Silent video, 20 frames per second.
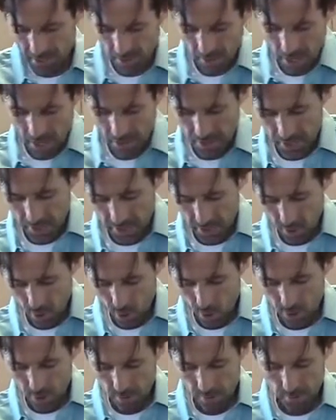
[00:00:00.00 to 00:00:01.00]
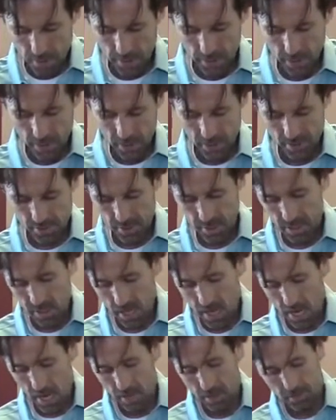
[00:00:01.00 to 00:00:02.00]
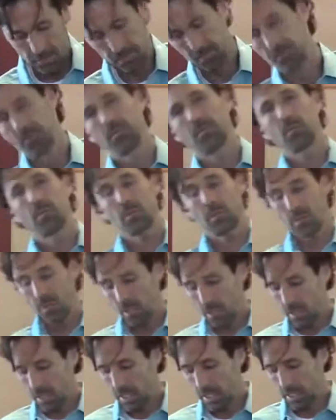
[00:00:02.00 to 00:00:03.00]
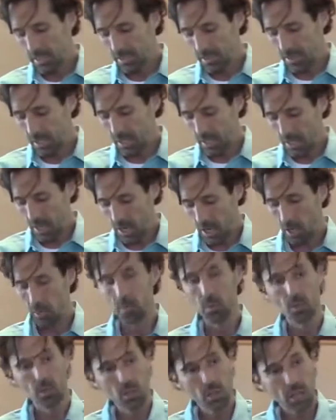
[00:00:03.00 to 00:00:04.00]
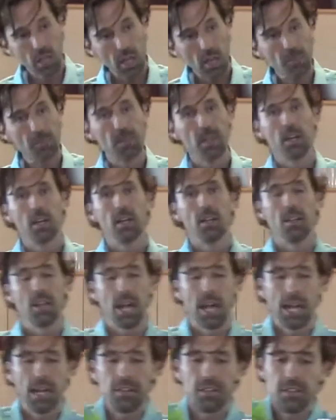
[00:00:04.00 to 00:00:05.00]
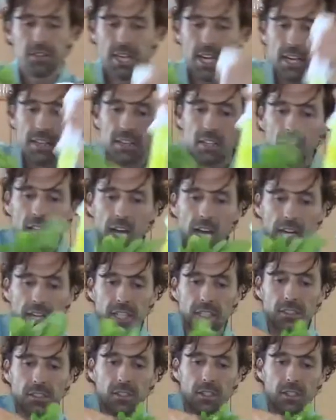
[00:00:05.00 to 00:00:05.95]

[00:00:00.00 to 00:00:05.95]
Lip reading: I think the ultimate is the arugula and the dandelion